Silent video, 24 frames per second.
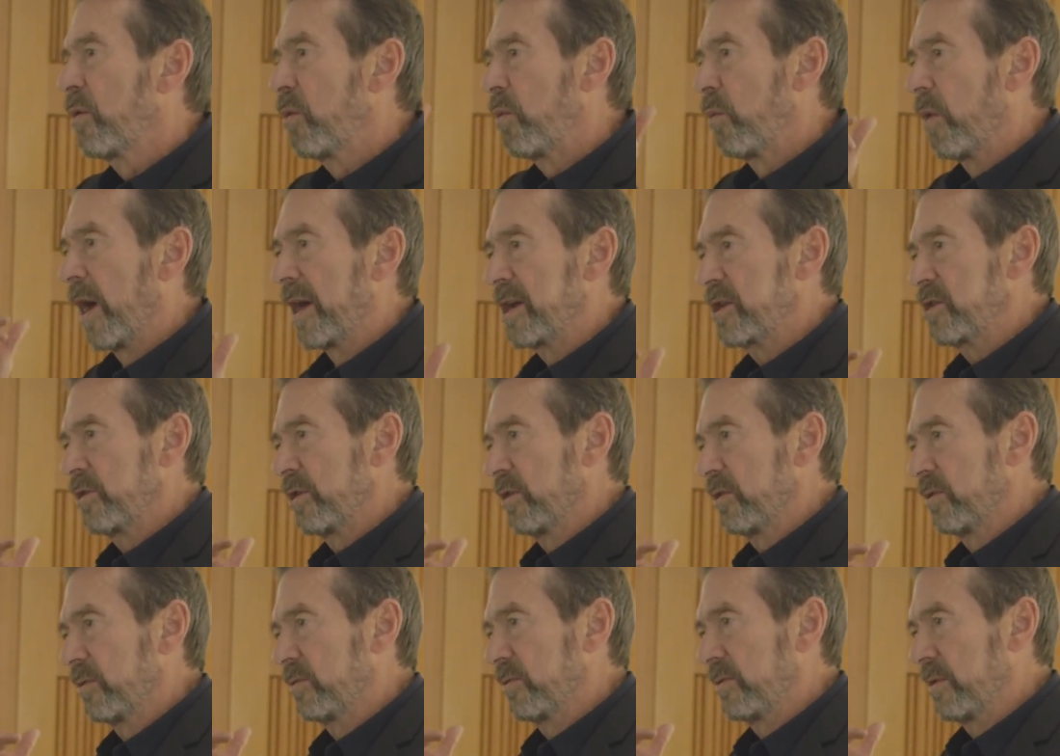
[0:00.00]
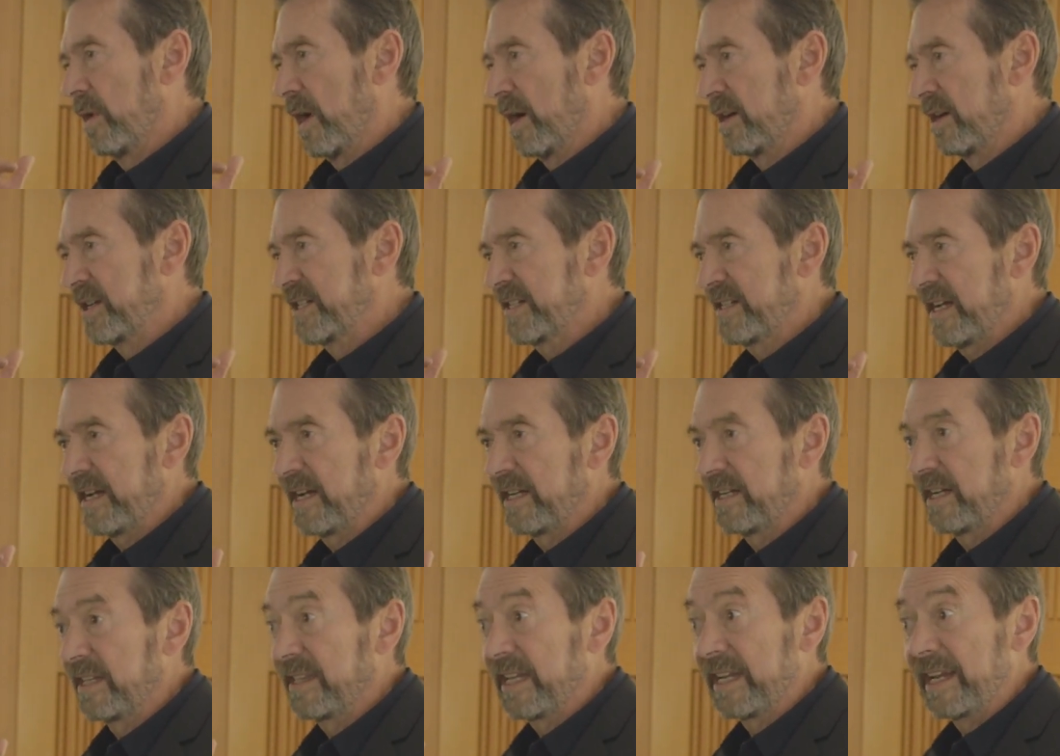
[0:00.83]
what you are
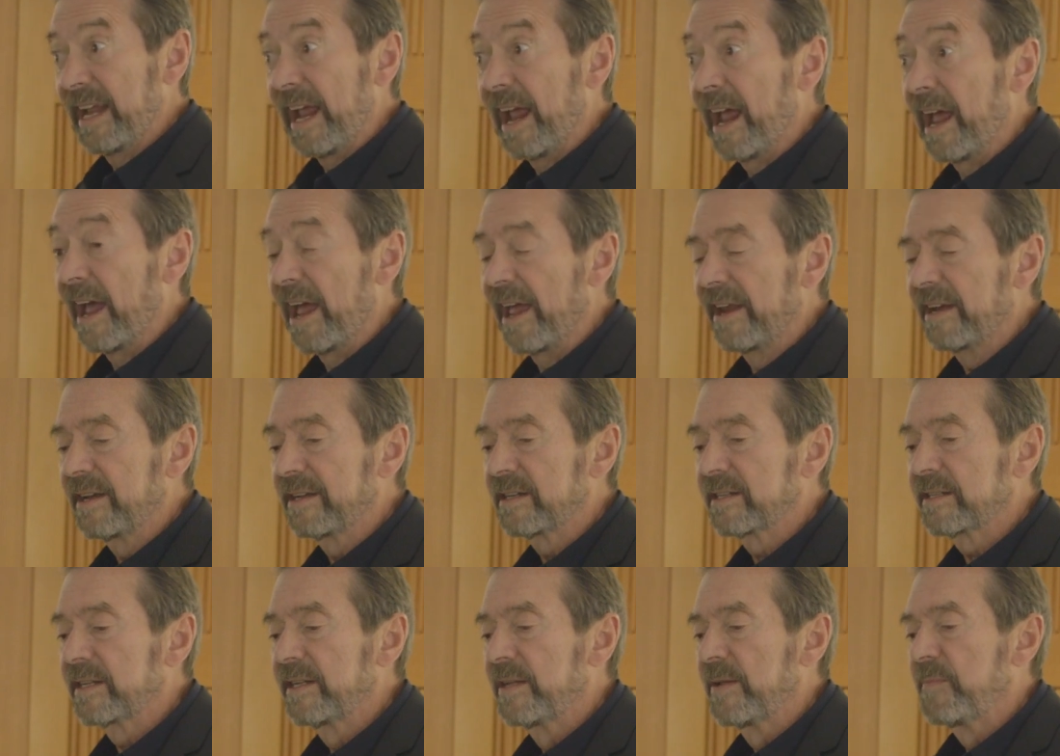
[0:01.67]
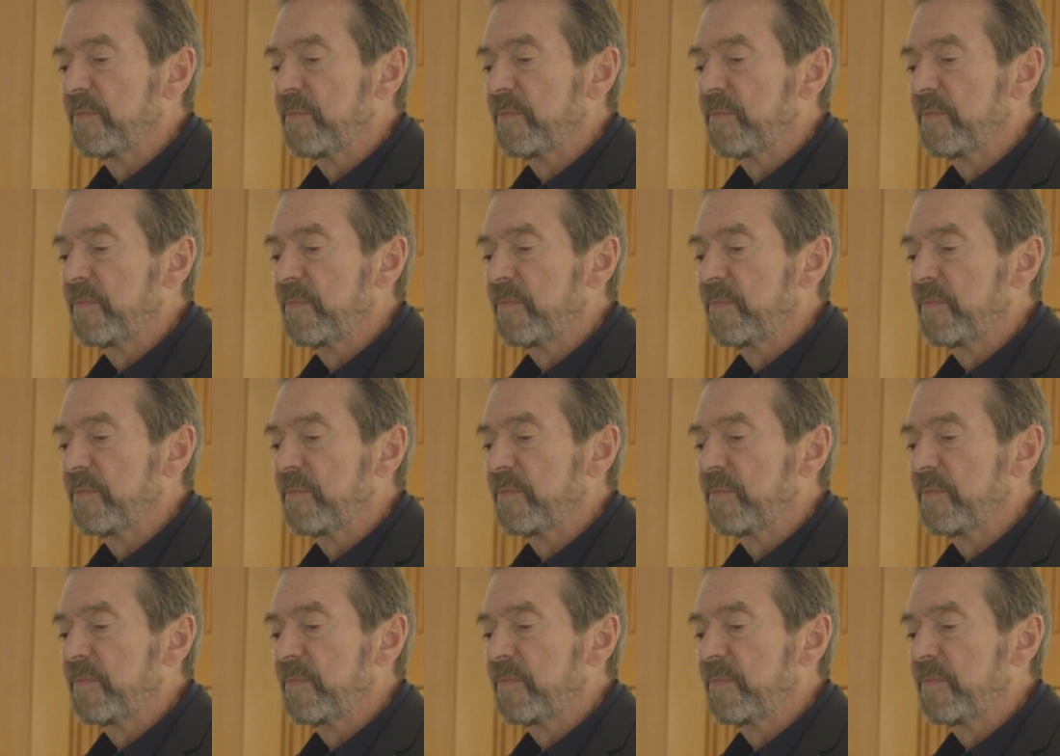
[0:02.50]
seeing in the end.